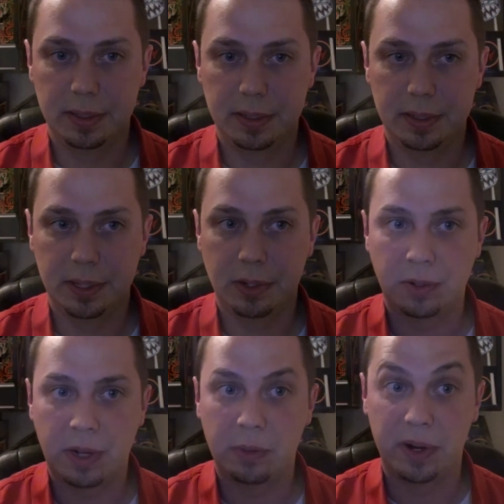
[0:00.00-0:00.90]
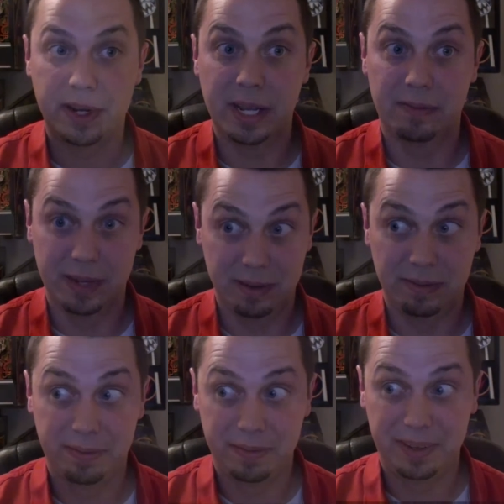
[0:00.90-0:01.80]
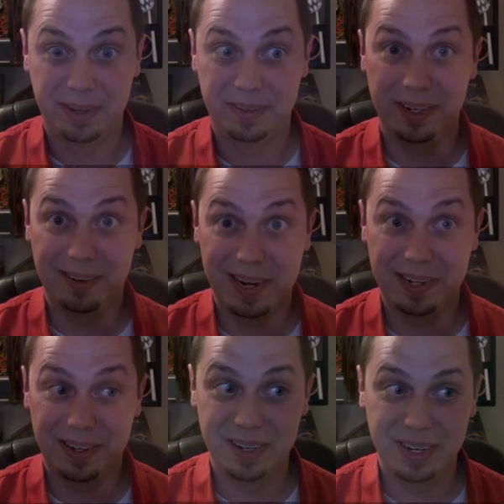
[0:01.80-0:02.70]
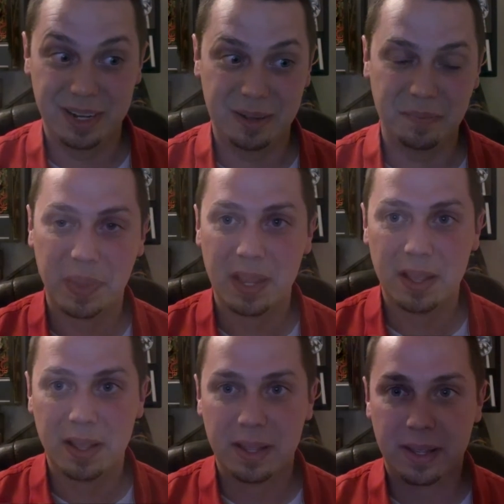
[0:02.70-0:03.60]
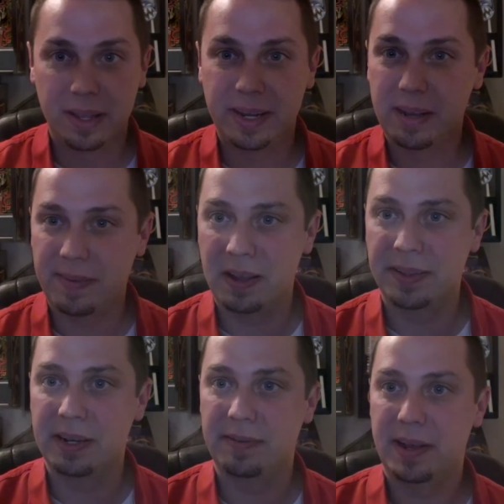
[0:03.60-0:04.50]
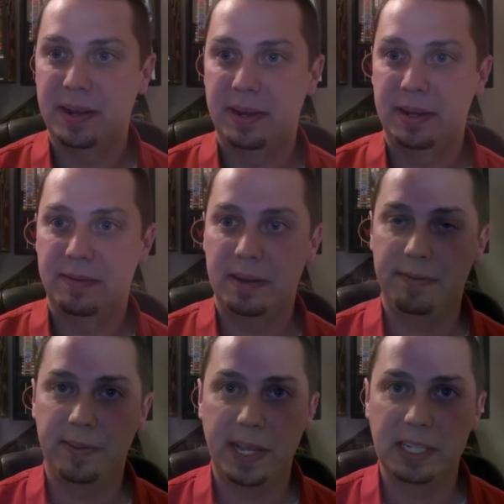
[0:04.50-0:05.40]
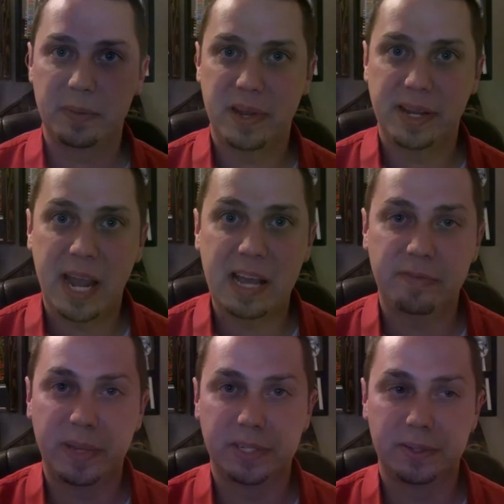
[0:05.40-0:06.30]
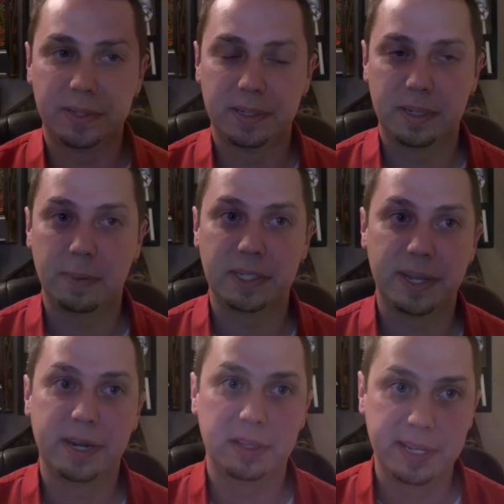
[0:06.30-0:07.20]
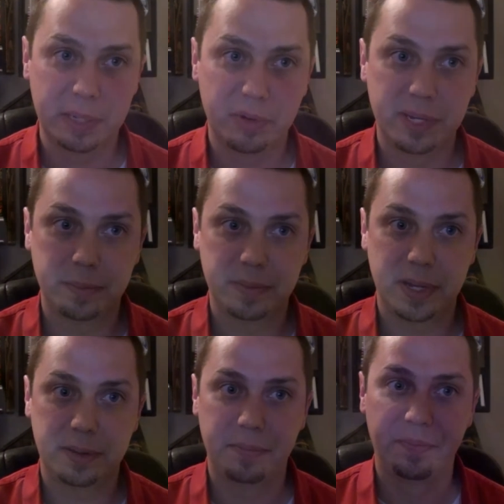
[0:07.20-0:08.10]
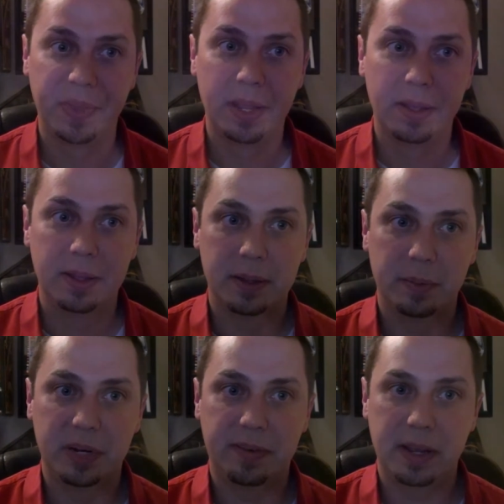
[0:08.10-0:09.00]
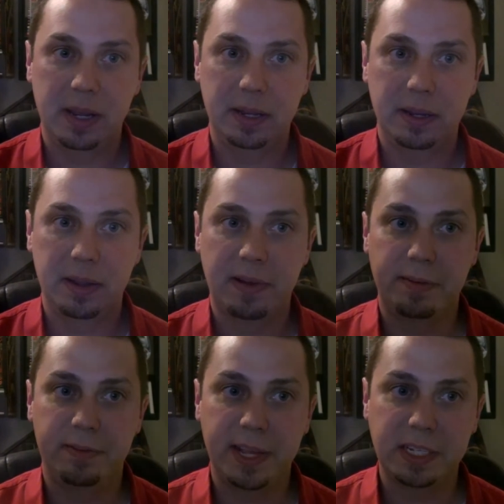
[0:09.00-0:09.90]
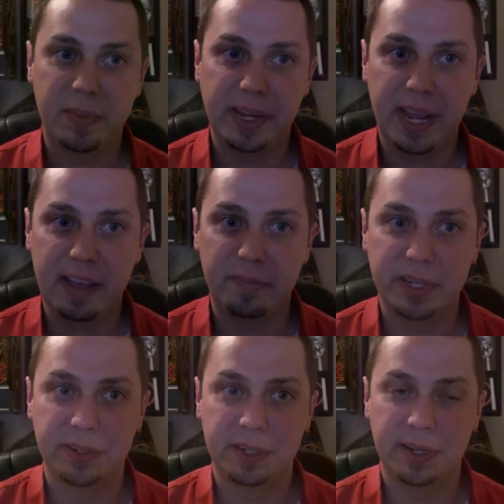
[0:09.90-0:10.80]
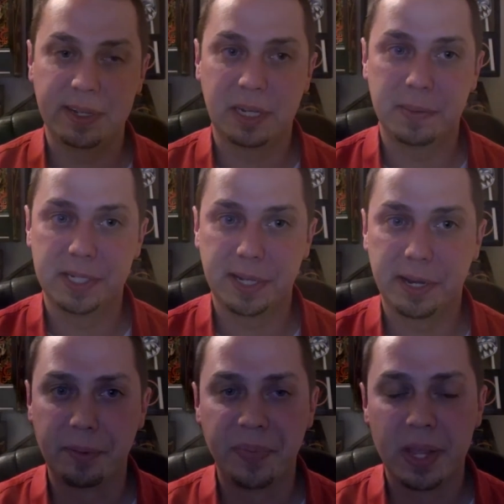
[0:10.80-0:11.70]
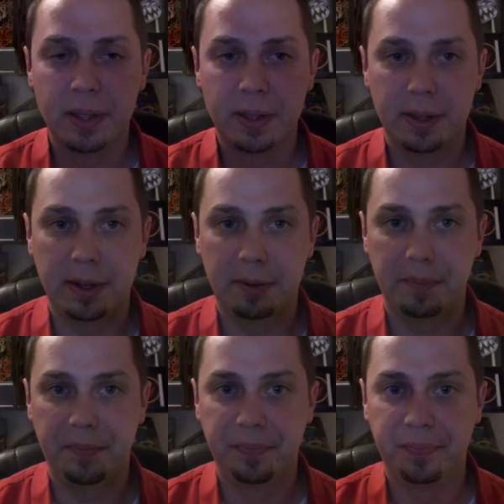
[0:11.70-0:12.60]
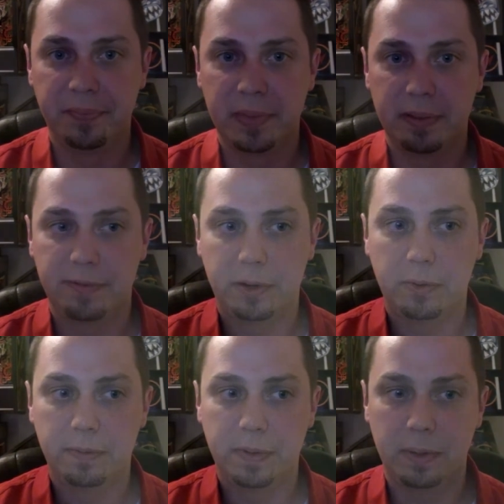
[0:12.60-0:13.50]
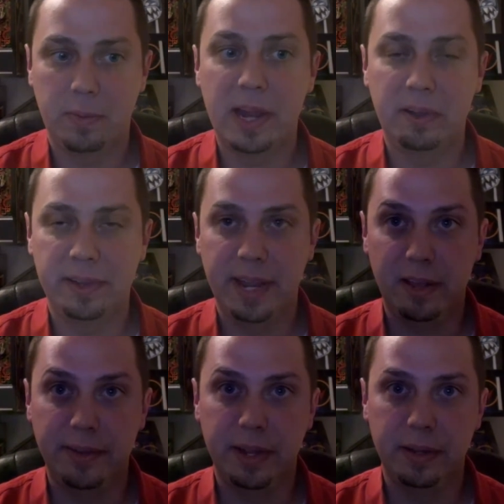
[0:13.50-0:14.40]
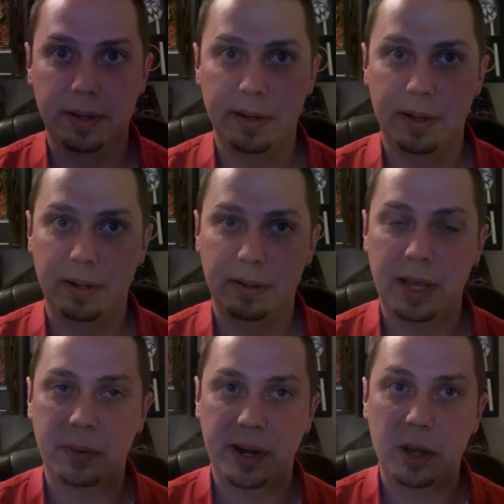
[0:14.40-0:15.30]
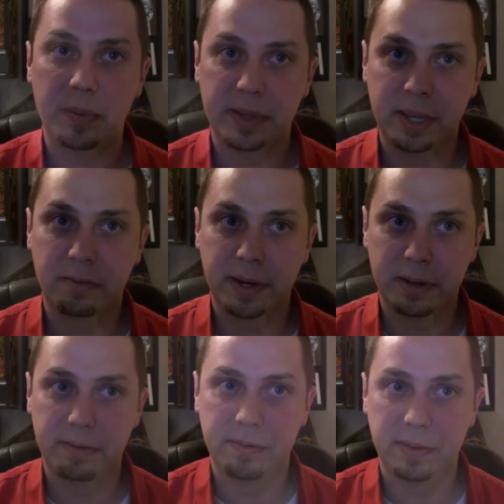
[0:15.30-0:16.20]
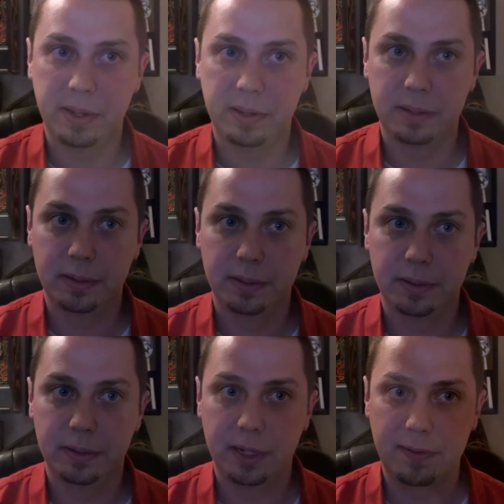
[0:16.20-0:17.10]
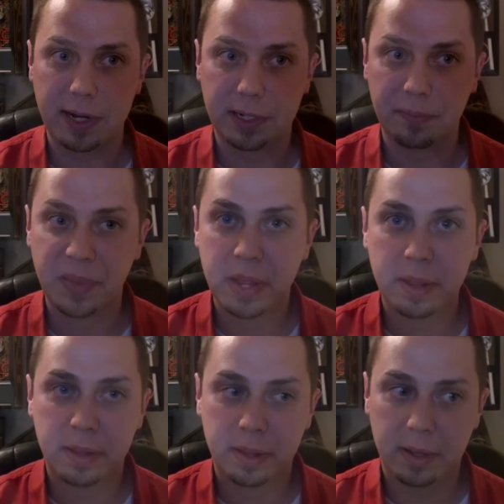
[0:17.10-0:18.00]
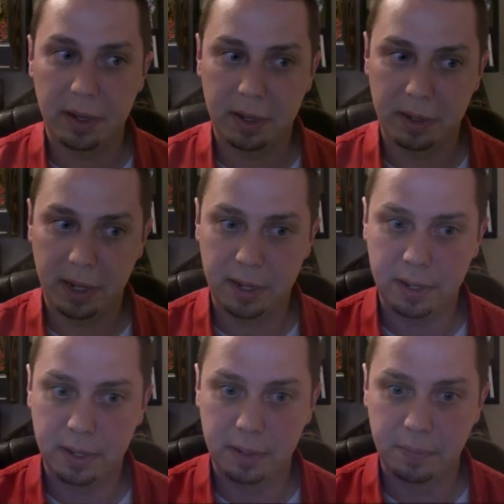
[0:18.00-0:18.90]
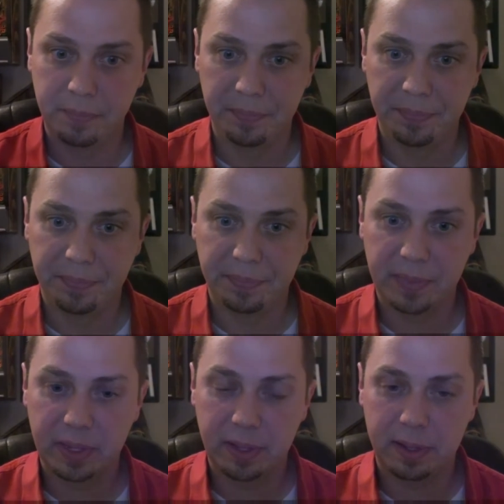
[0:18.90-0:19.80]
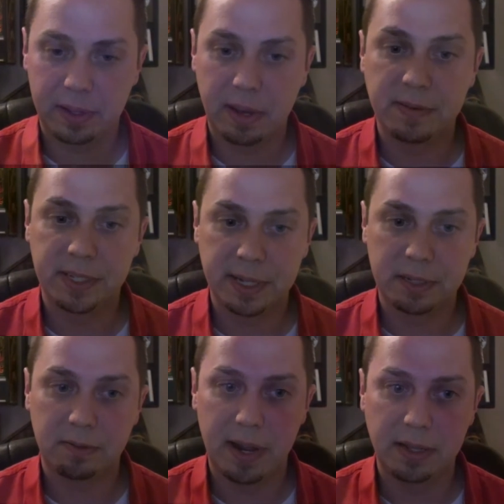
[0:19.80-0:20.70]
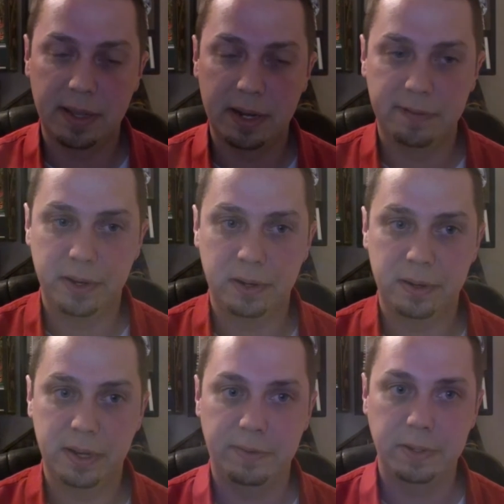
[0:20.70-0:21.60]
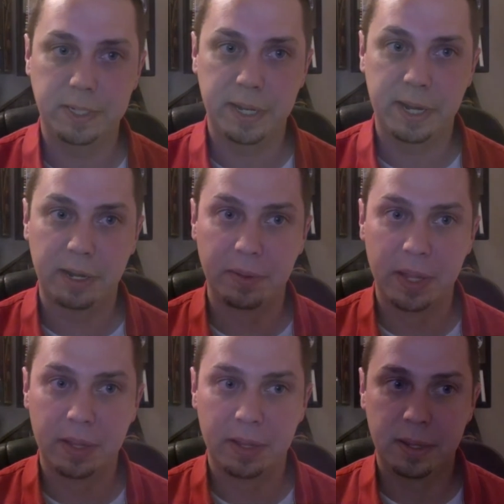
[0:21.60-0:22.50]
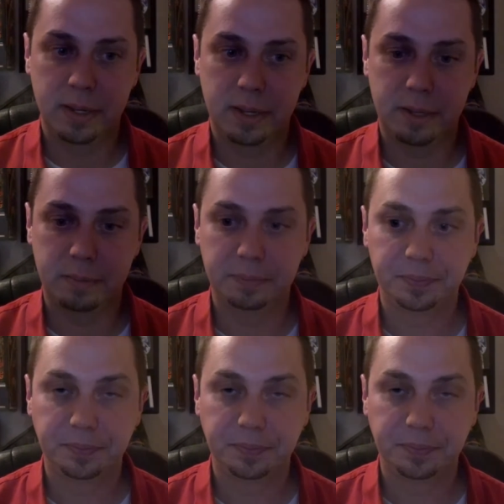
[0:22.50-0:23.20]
So I wanted to get rid of, you know, the erection. And I found that if I flexed my calf muscles, I was laying in a lazy boy, but if I flexed my calf muscles as I was sitting for a while and held it, that would help get rid of the erection. And I've since read that if you're sitting, well,